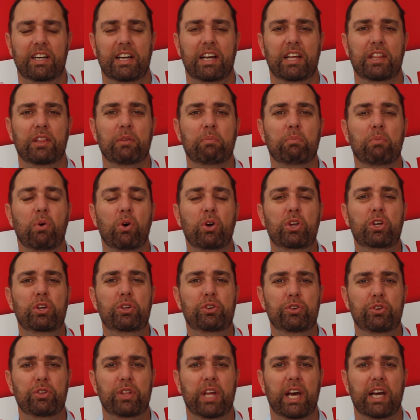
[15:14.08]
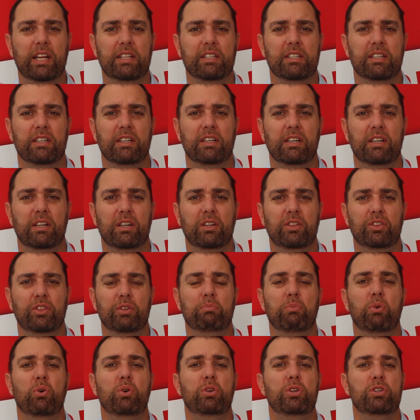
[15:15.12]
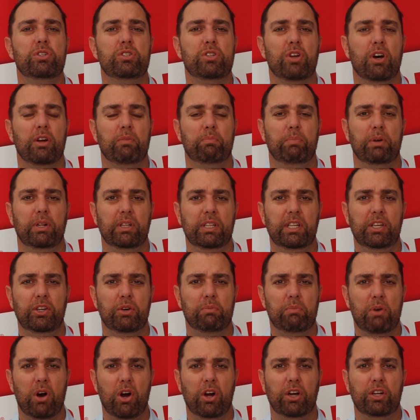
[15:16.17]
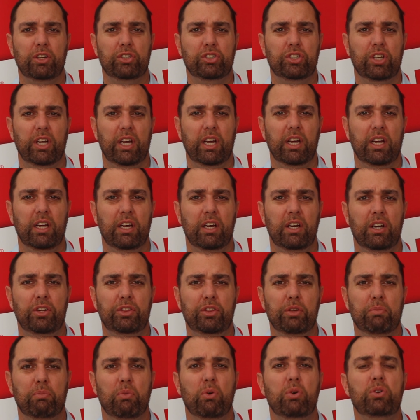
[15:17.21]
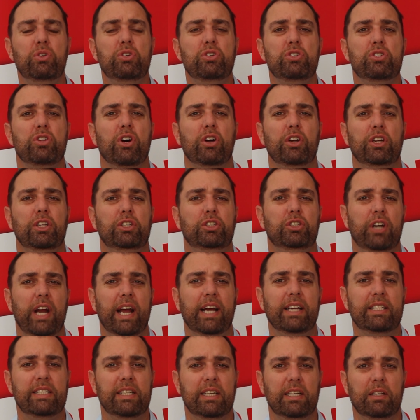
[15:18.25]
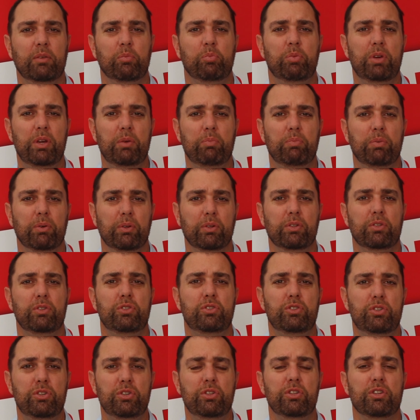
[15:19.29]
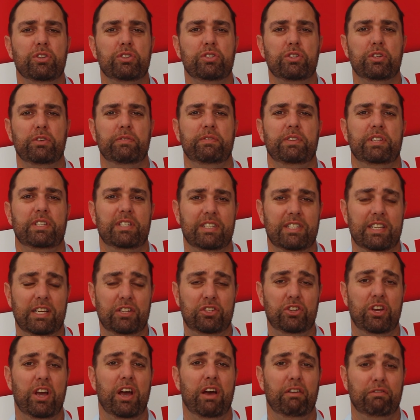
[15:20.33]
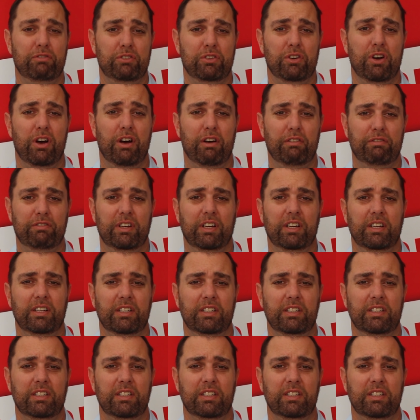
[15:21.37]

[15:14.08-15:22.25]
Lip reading: And the more you do that, the more you start building your market share, the more you start attracting people to the services that you have to offer.